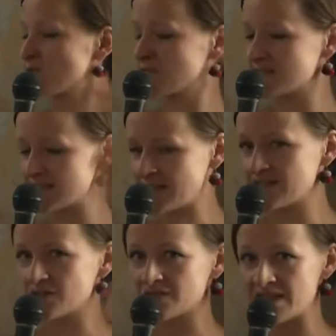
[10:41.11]
or the
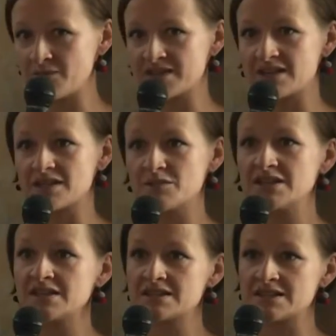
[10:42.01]
descendants of Islamicized
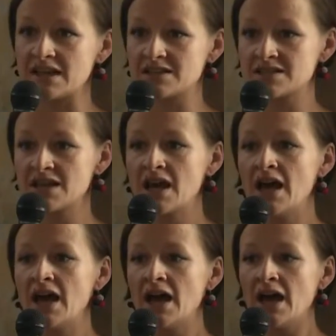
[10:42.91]
Armenians, and
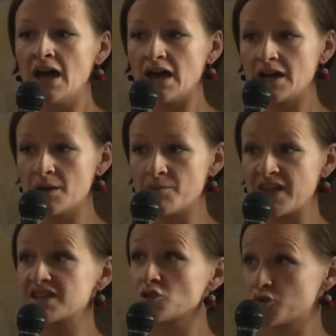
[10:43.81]

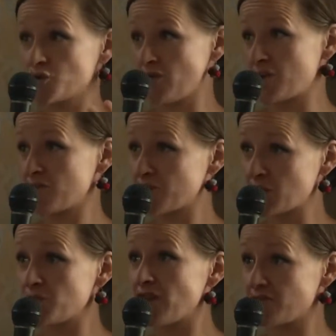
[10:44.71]
that is also a very
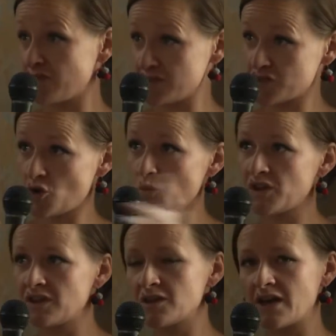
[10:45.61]
frequent reference. So
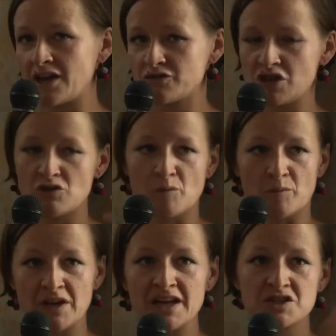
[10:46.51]
within the kind of general
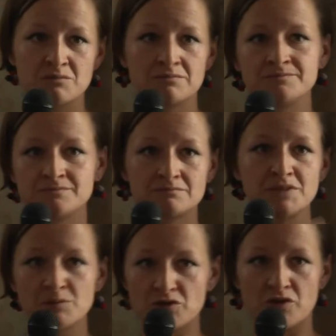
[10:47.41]
population,
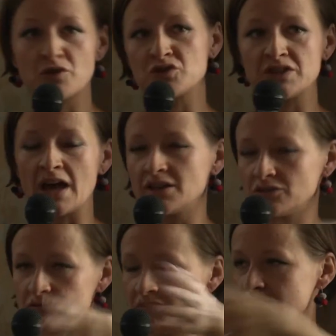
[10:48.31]
people refer to,
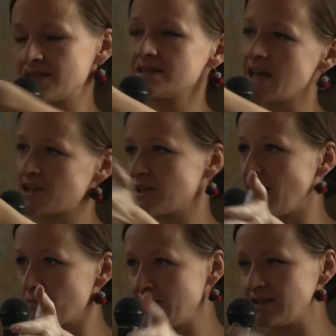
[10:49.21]
that he's actually
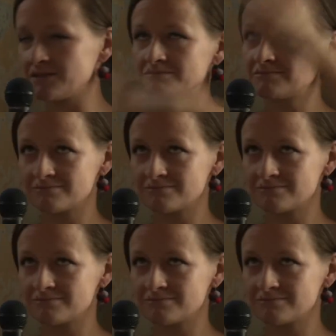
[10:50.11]
Armenian.